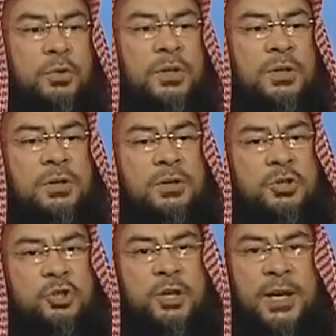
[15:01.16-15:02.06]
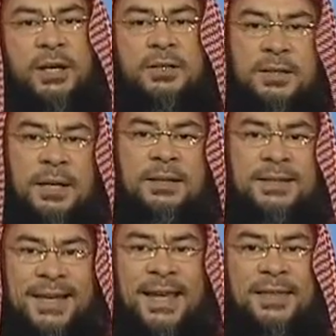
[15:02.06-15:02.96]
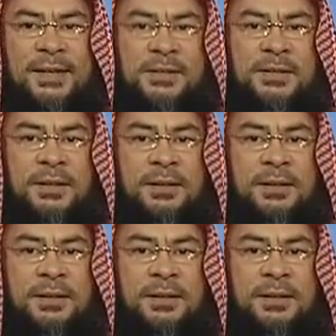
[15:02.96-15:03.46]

to the sheikhs that say this,